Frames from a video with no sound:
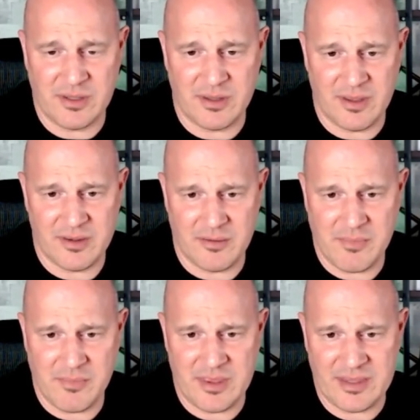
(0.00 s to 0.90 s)
and
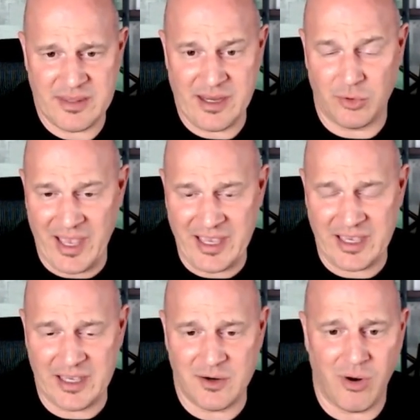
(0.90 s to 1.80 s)
maybe they don't like
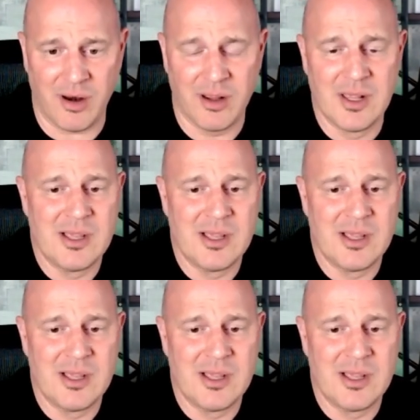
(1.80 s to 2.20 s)
it, or,